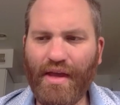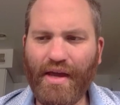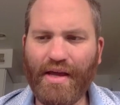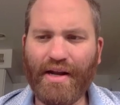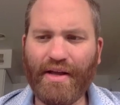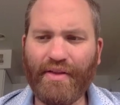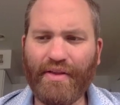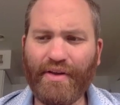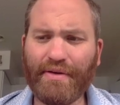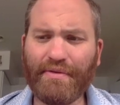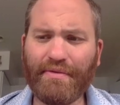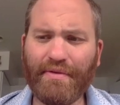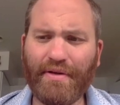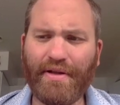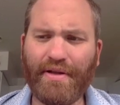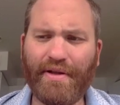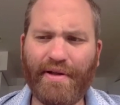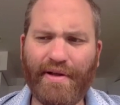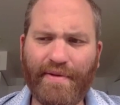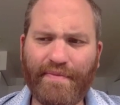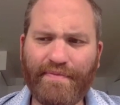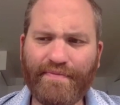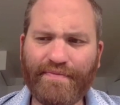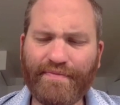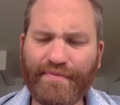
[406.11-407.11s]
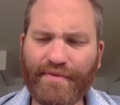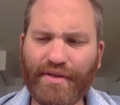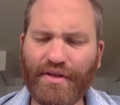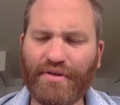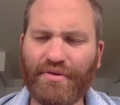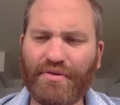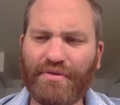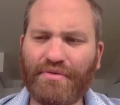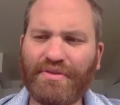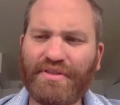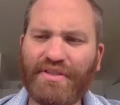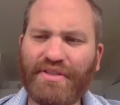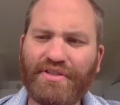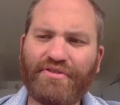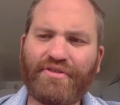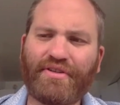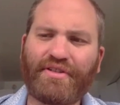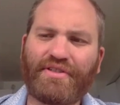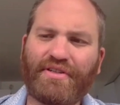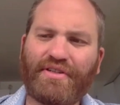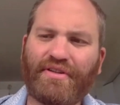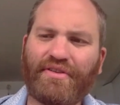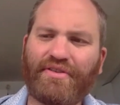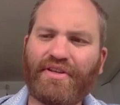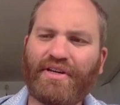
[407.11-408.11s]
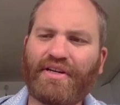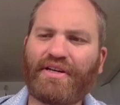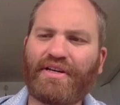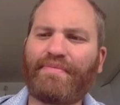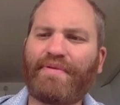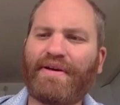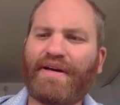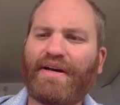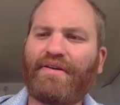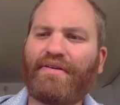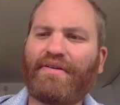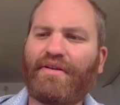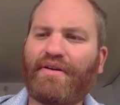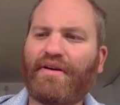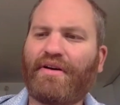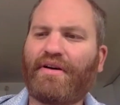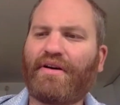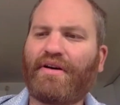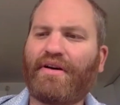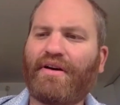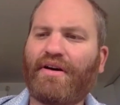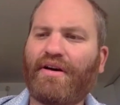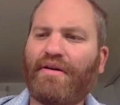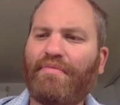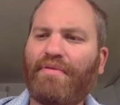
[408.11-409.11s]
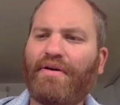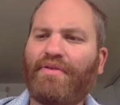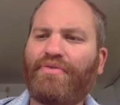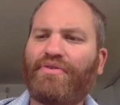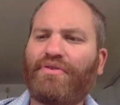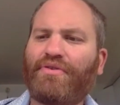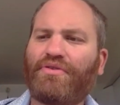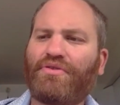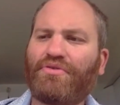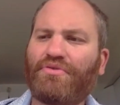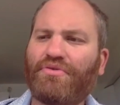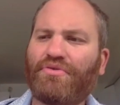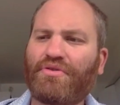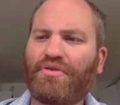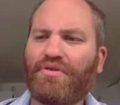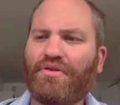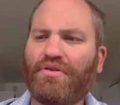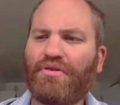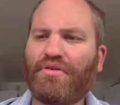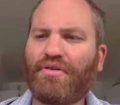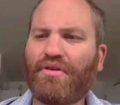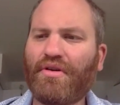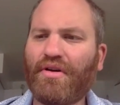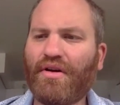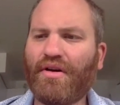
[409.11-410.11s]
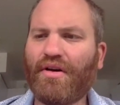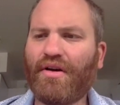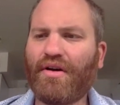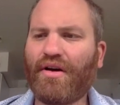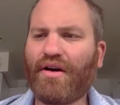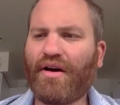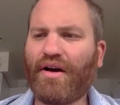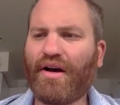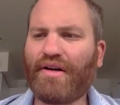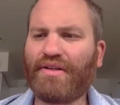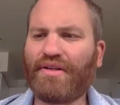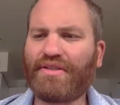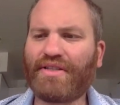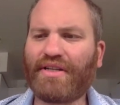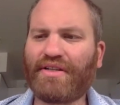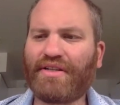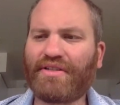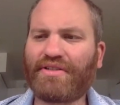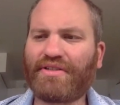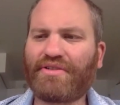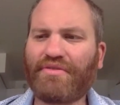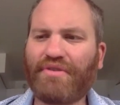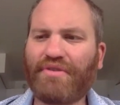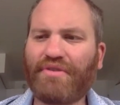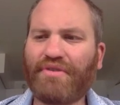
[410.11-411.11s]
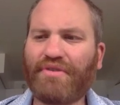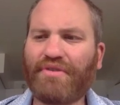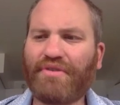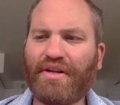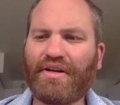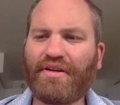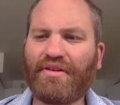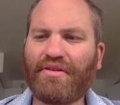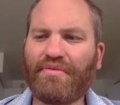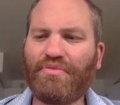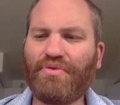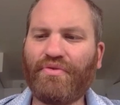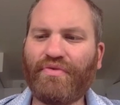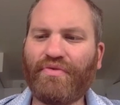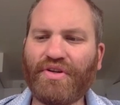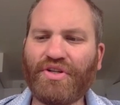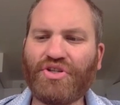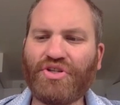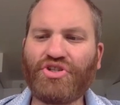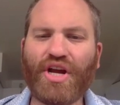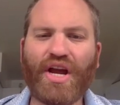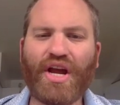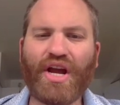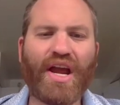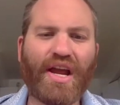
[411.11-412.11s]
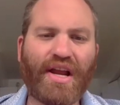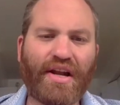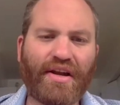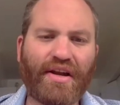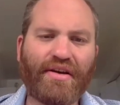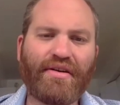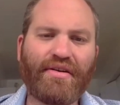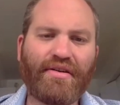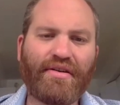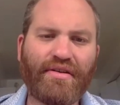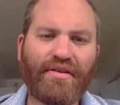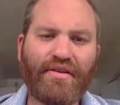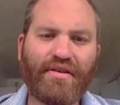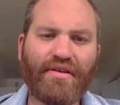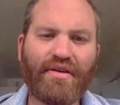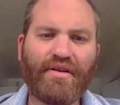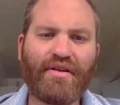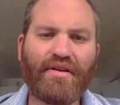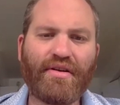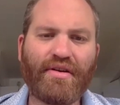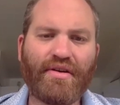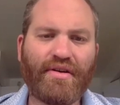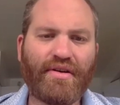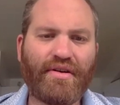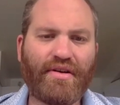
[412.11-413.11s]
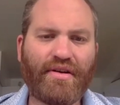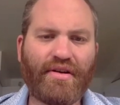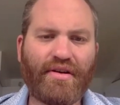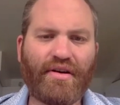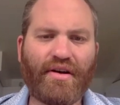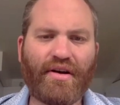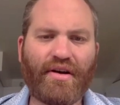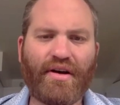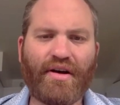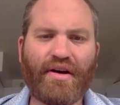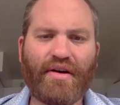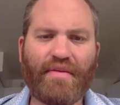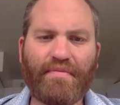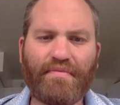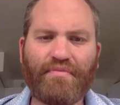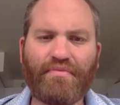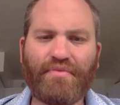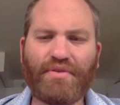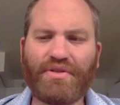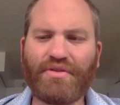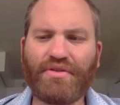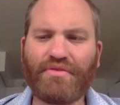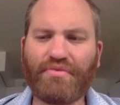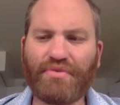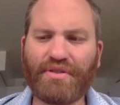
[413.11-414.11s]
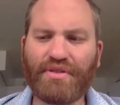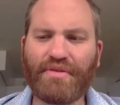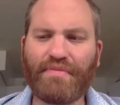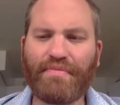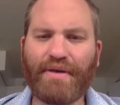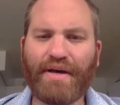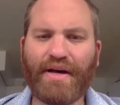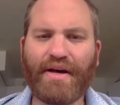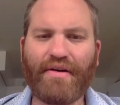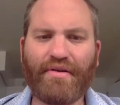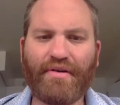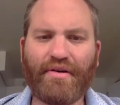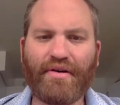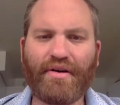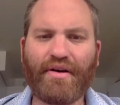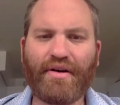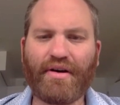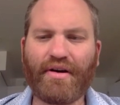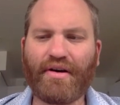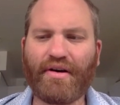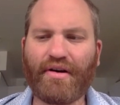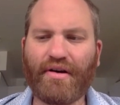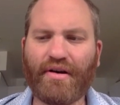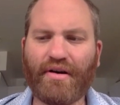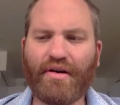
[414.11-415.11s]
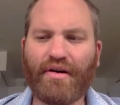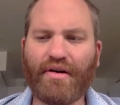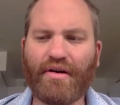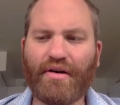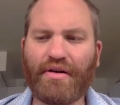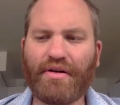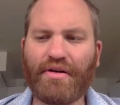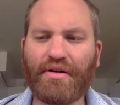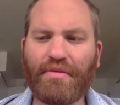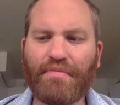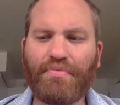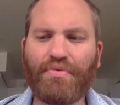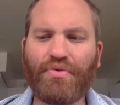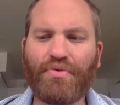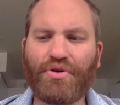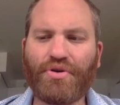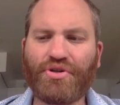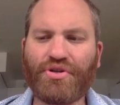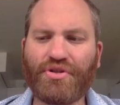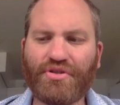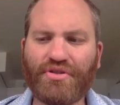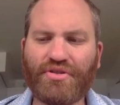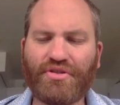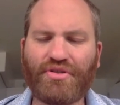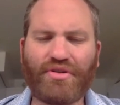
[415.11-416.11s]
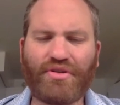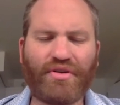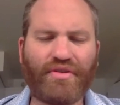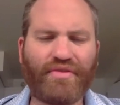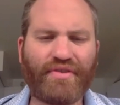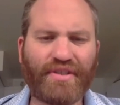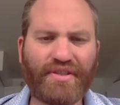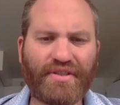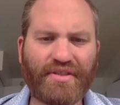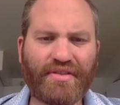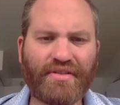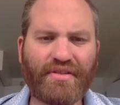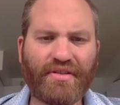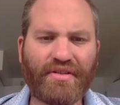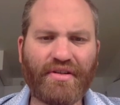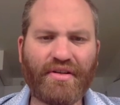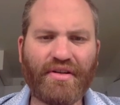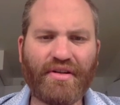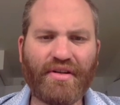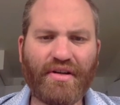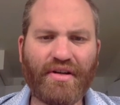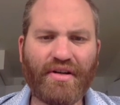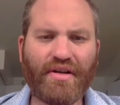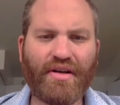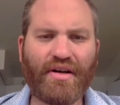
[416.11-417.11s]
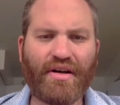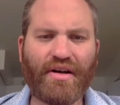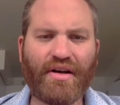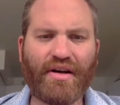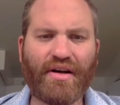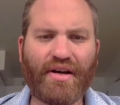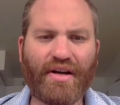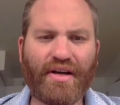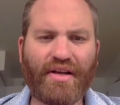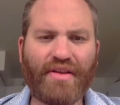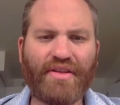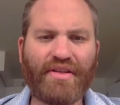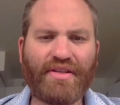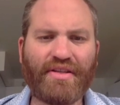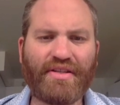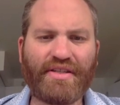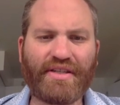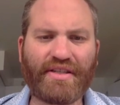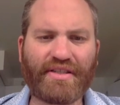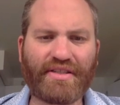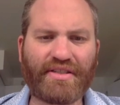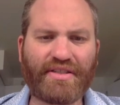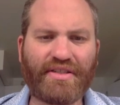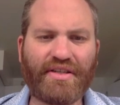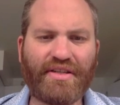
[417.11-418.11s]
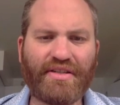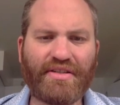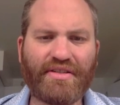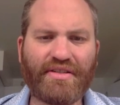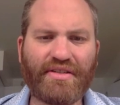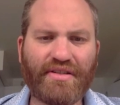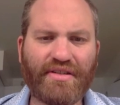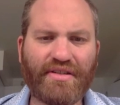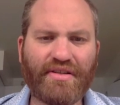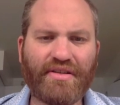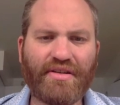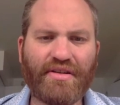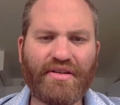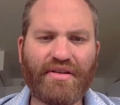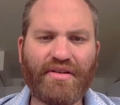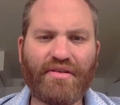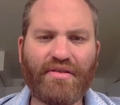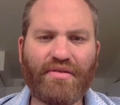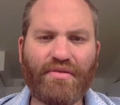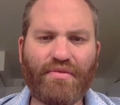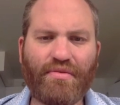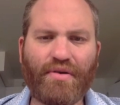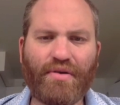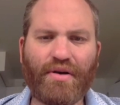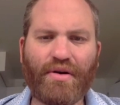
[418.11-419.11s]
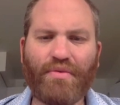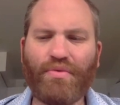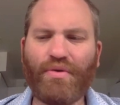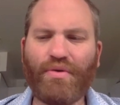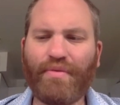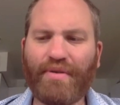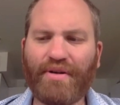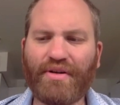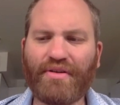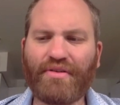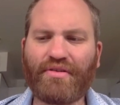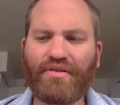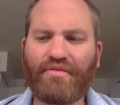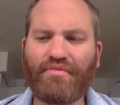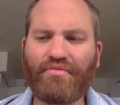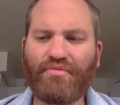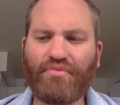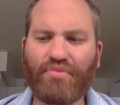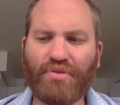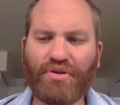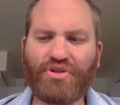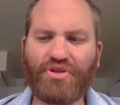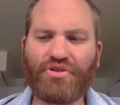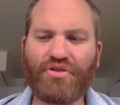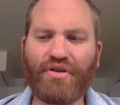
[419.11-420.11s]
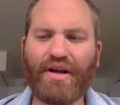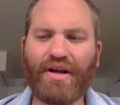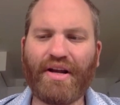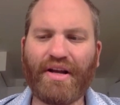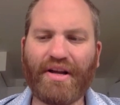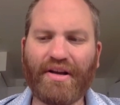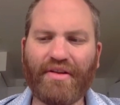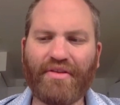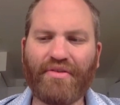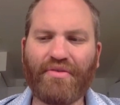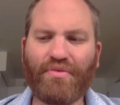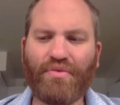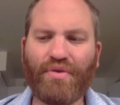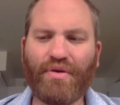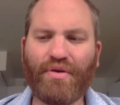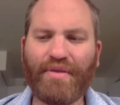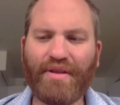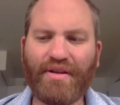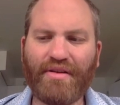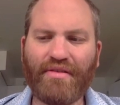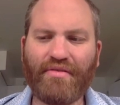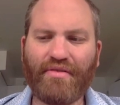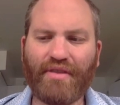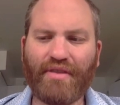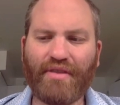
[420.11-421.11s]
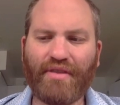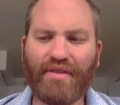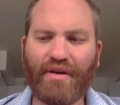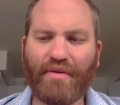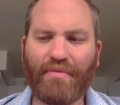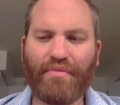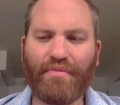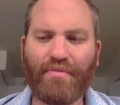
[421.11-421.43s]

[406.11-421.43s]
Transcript: and I think, you know, it was interesting to think about uh, a month or two ago, I was at a screening of the movie Jane, um, which was about uh, uh, an abortion service uh, in the 60s where women were training other women that